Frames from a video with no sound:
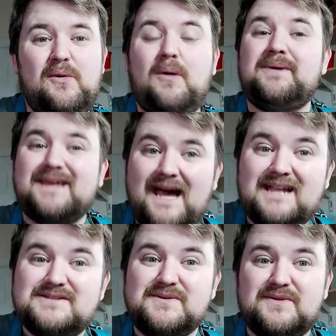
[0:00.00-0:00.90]
What we
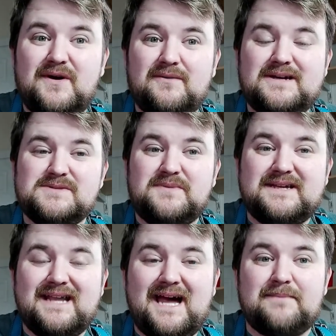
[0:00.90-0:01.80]
can do though is we
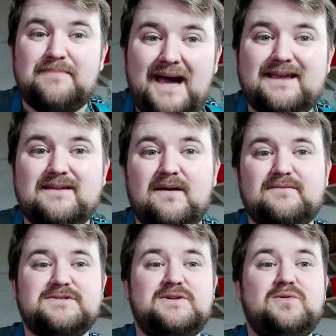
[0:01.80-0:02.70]
can add a backing of it